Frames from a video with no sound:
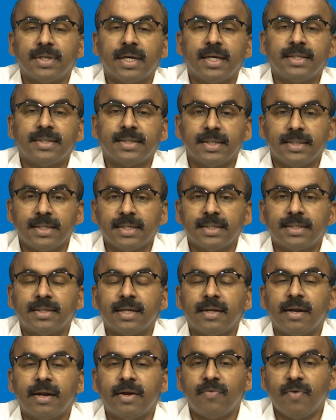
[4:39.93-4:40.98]
I suggest
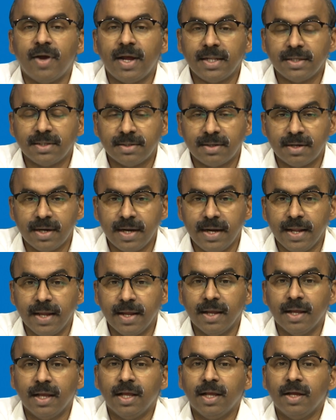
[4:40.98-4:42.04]
an advanced
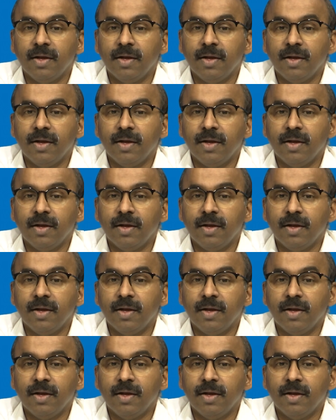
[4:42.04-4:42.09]
reading,